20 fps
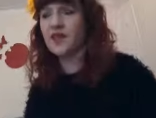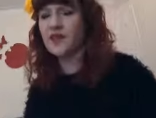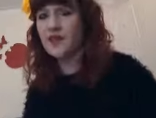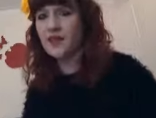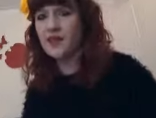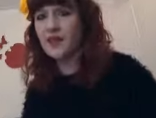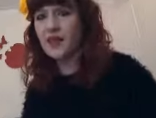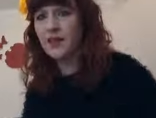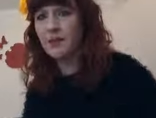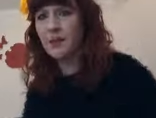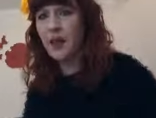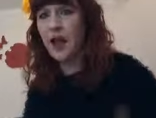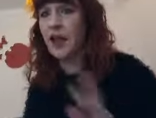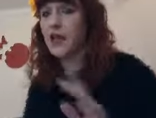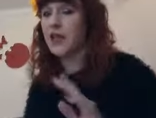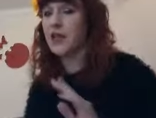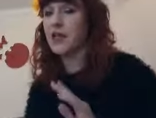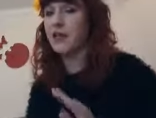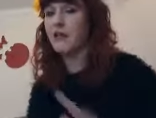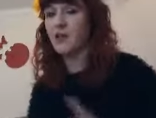steep. I
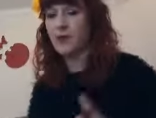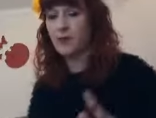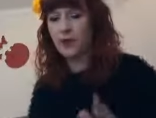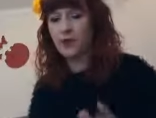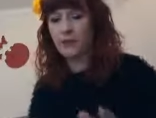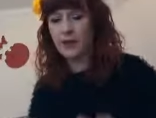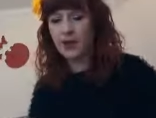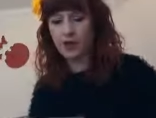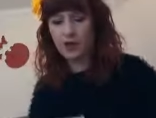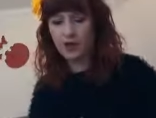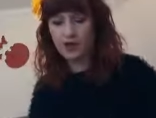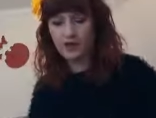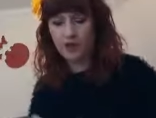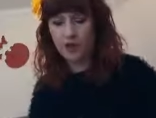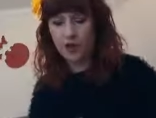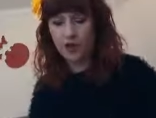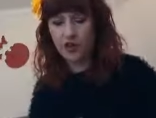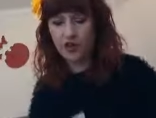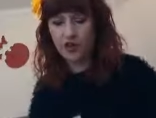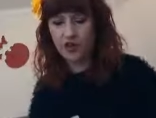never put the milk in
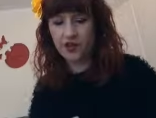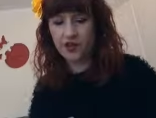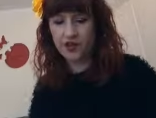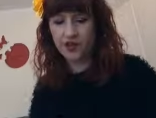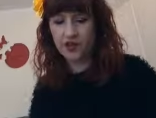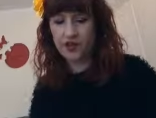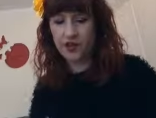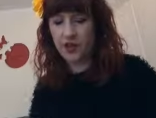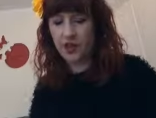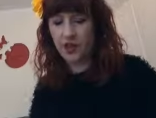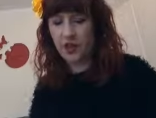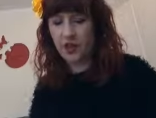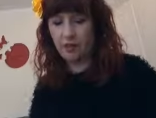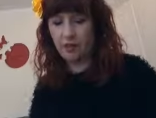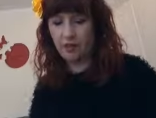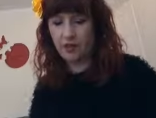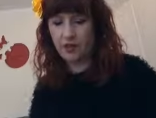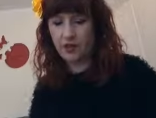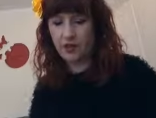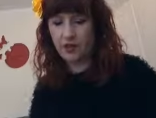first.
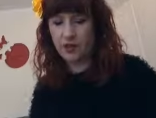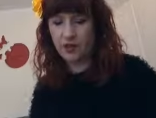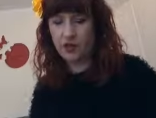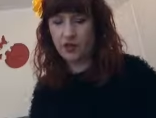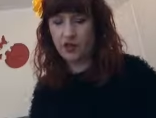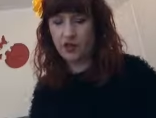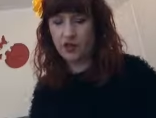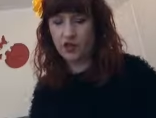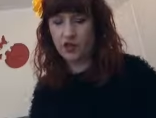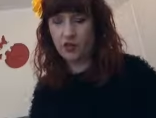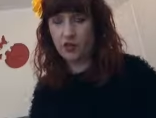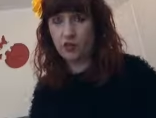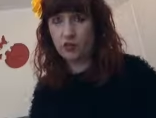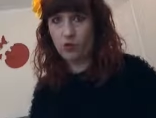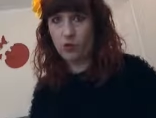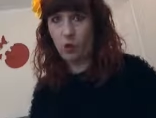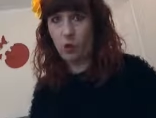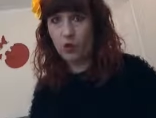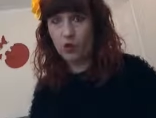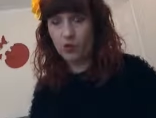Um, that is just
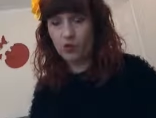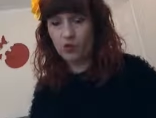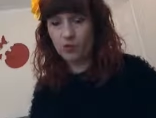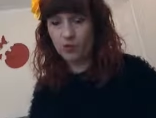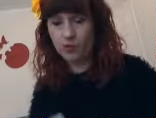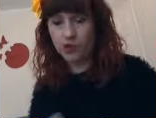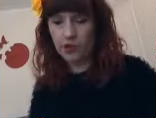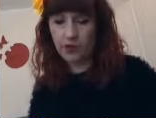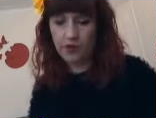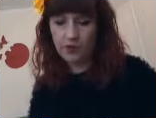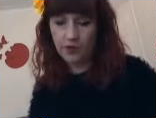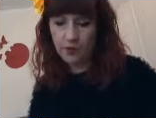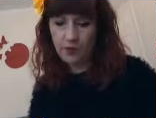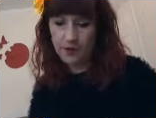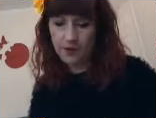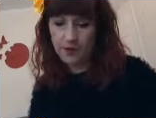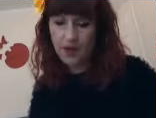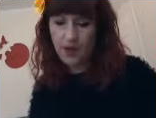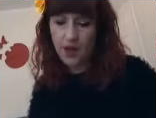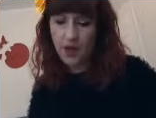wrong on so many
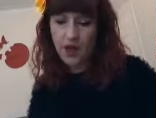levels.